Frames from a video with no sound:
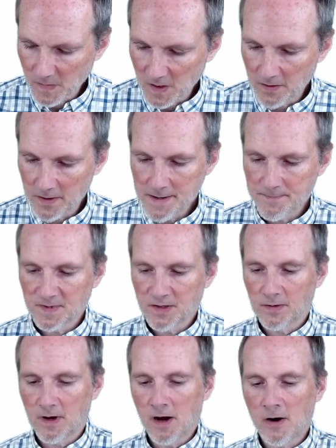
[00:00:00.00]
All right, so
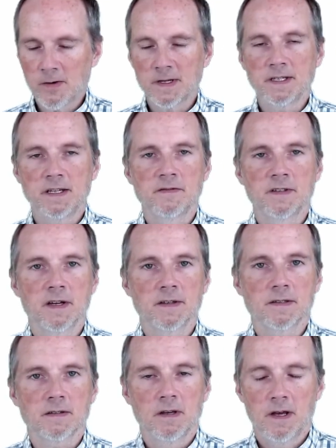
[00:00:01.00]
it always gives
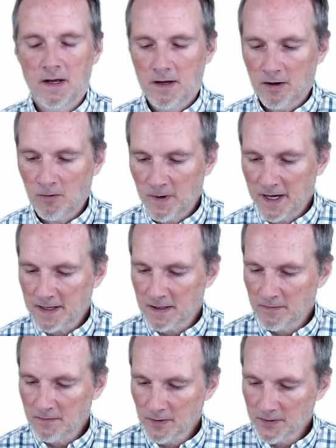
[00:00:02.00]
us a ranking
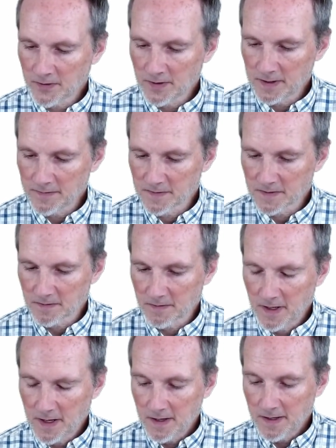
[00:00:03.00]
of alternatives,
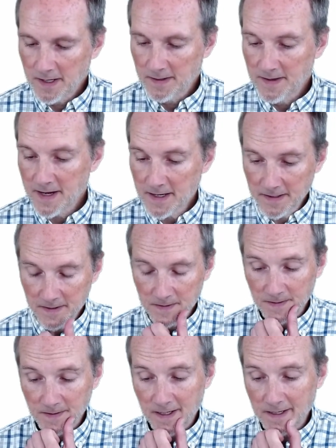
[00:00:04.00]
and that
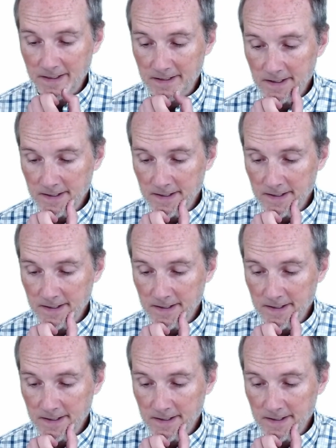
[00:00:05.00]
is a